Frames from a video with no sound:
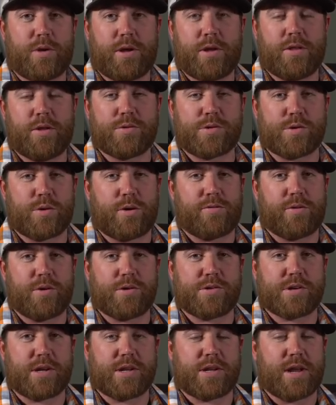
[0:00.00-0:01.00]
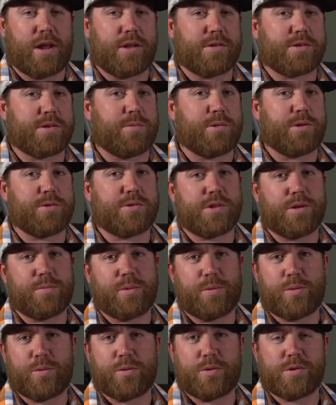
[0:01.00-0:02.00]
in those lower flows to get down to some of those
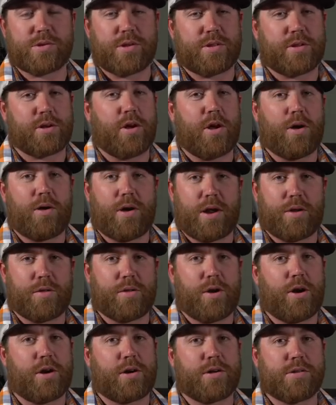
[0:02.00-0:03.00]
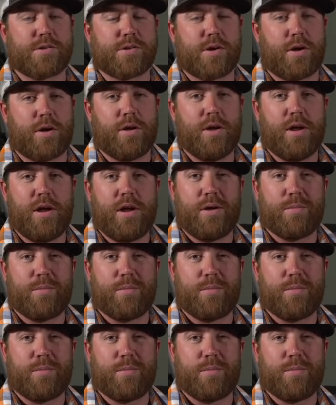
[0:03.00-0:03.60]
deeper pools on the Colorado, the Arkansas,